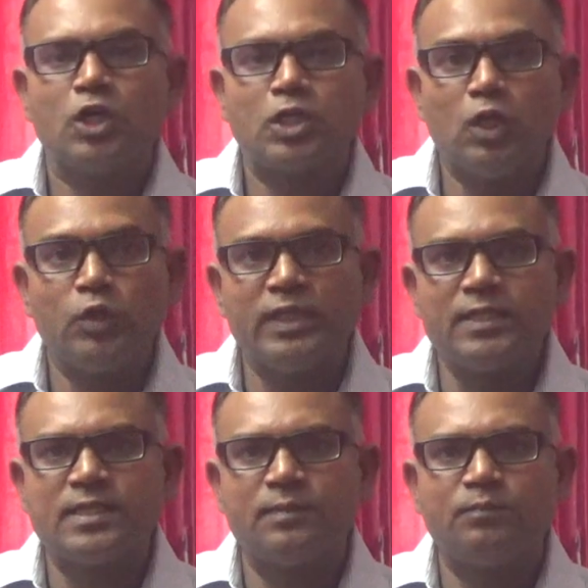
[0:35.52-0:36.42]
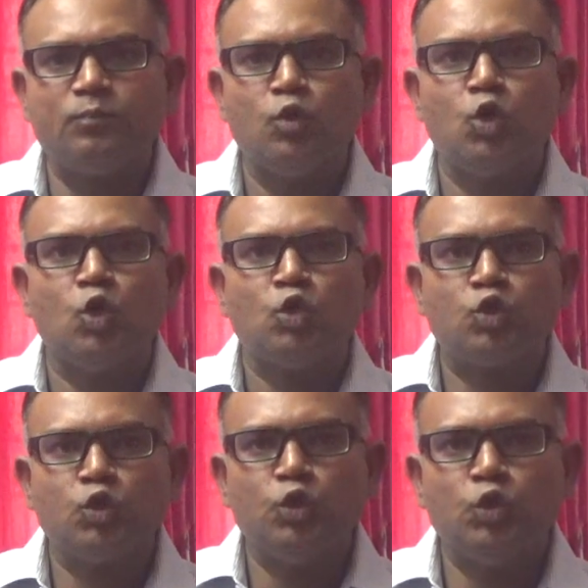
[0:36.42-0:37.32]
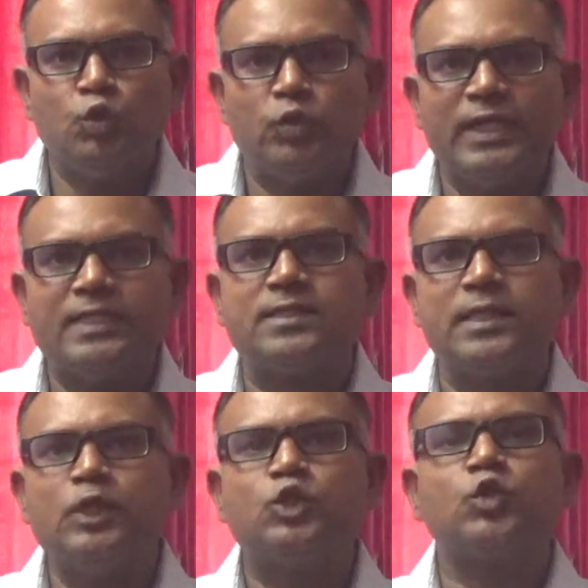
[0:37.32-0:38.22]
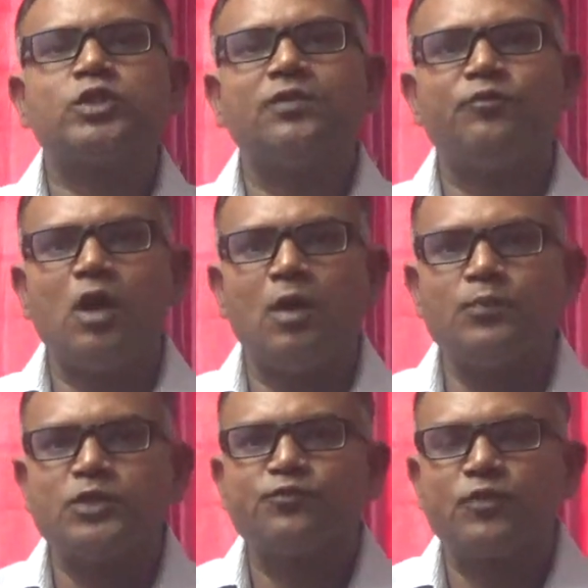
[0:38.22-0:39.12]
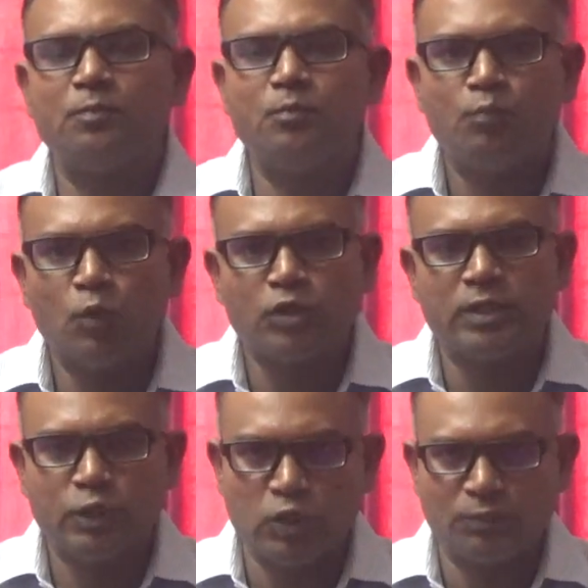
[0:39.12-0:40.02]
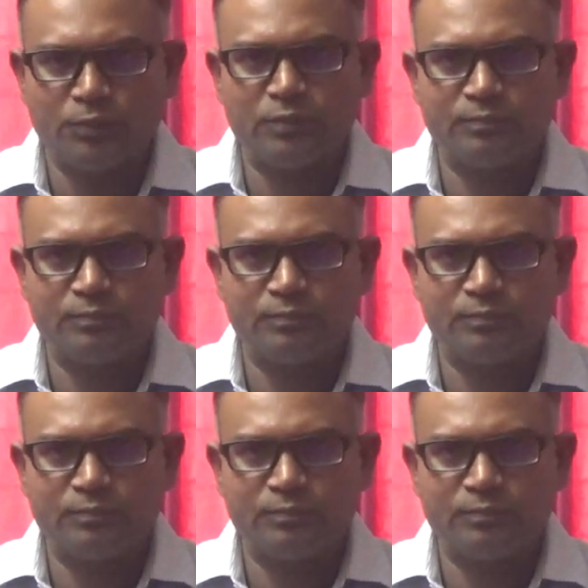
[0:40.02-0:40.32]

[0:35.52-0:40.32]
colonialism through its institutional forms from modern Europe.